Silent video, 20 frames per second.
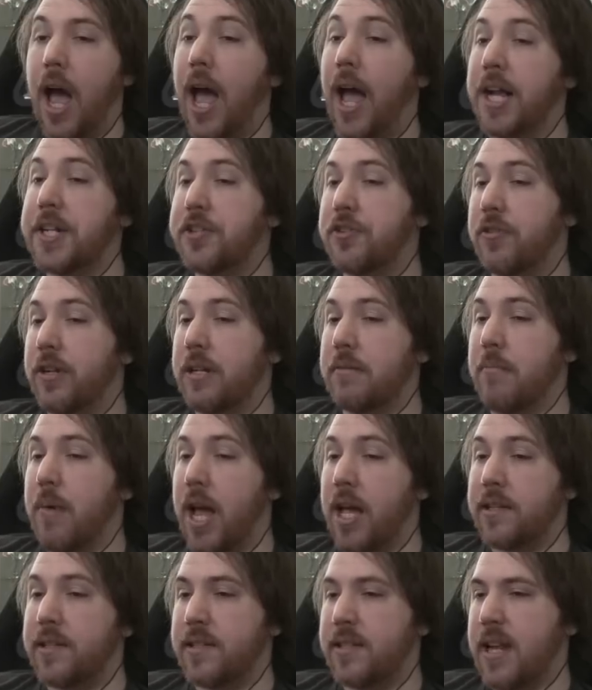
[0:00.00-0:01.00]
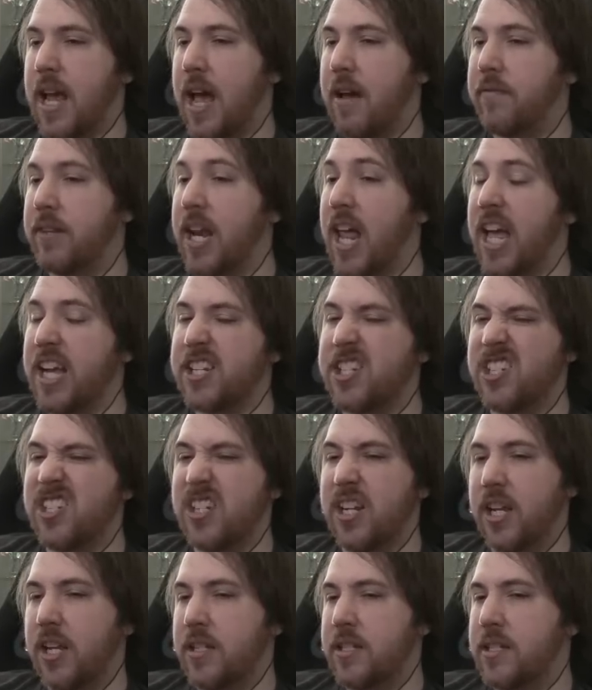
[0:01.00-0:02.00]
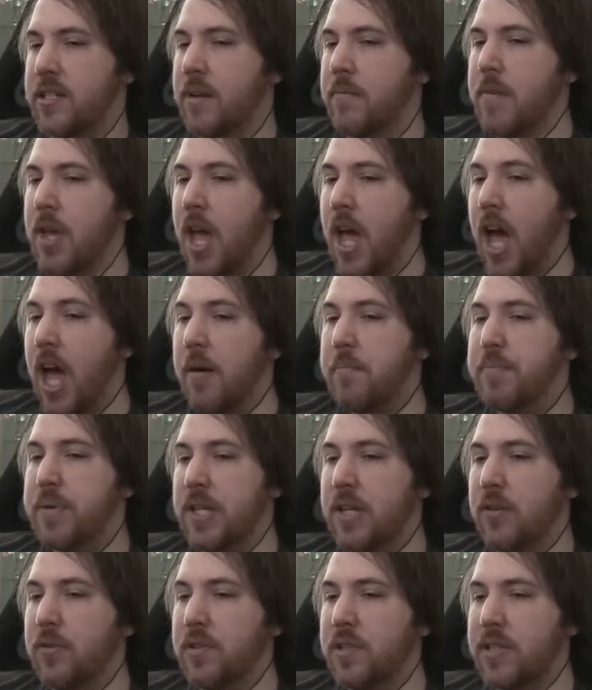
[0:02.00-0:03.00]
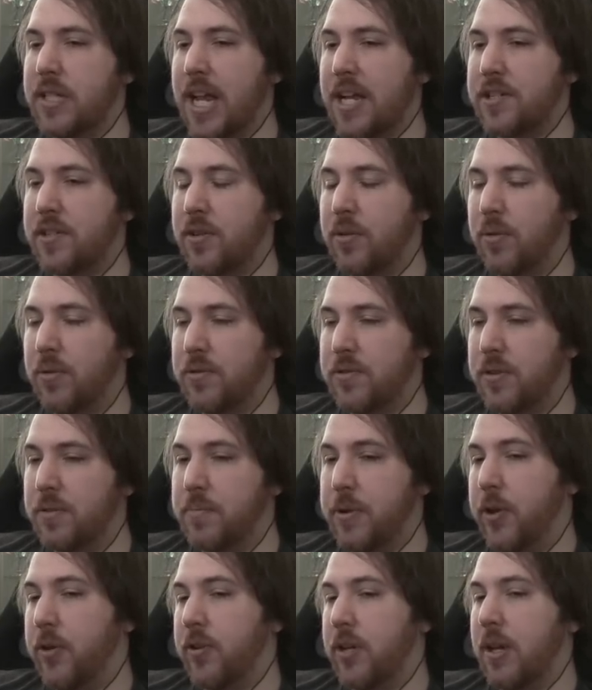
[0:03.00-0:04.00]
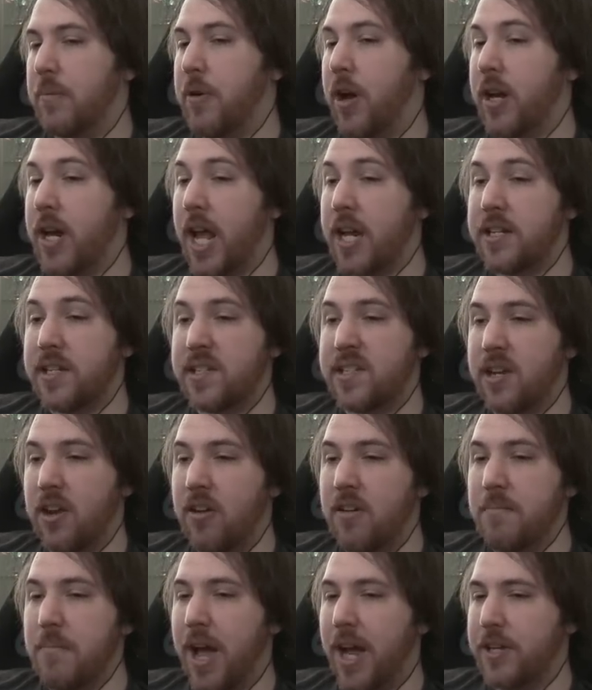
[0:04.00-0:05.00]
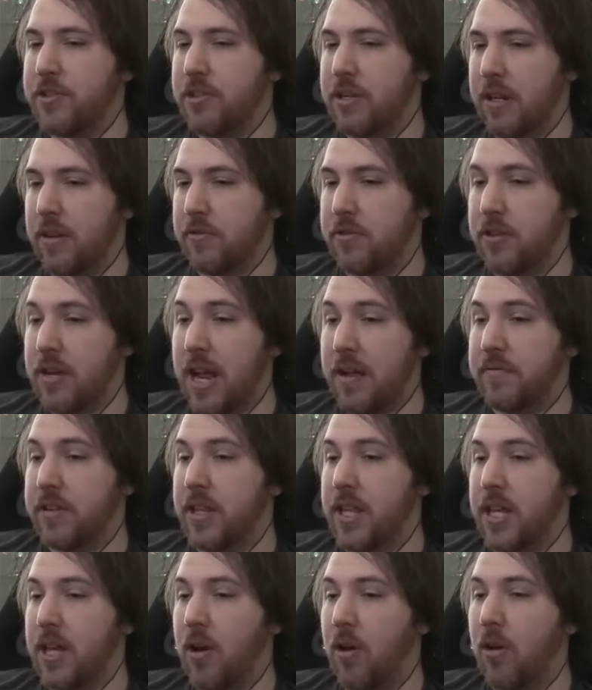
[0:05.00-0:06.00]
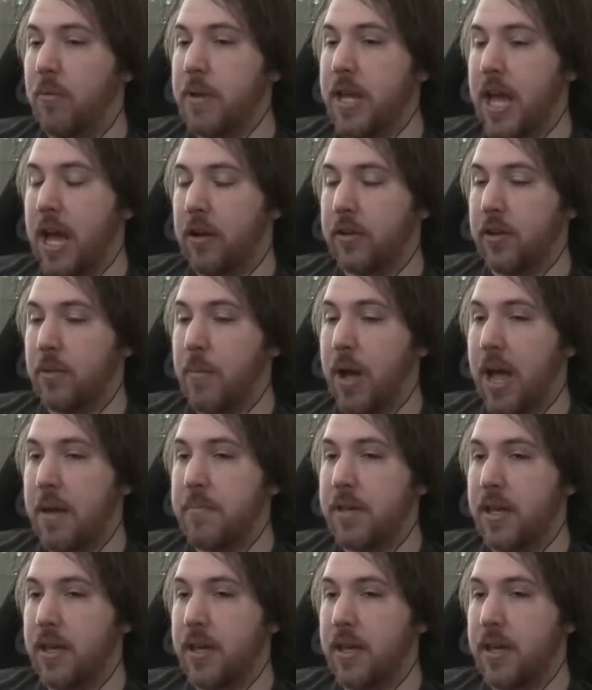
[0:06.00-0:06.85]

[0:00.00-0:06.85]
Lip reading: I treat my staff like shiz. Abuse slash torture Pokemon and disown my children after they call me out on my